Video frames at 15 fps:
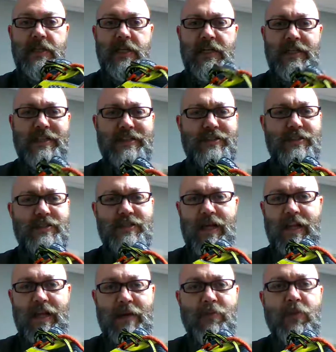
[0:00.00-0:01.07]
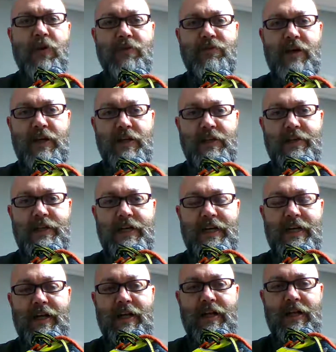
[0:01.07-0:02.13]
Uh, it's just a lot more fun, a
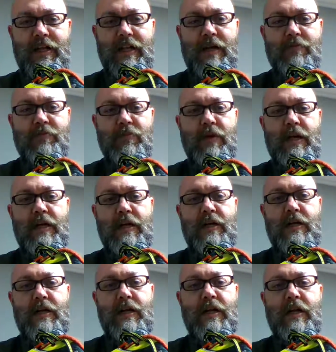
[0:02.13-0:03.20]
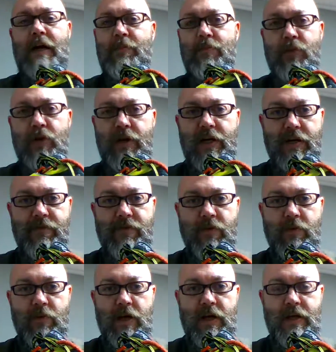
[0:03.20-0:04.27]
lot a lot prettier of a
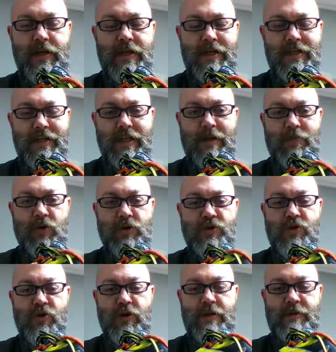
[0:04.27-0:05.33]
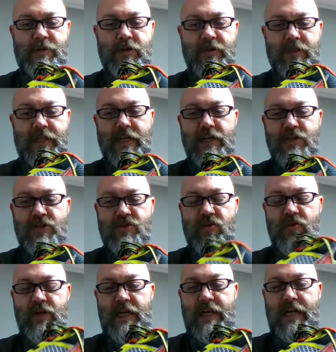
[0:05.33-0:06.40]
run a lot more enjoyable. Get to
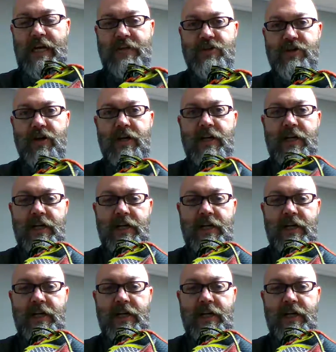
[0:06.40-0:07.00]
enjoy nature.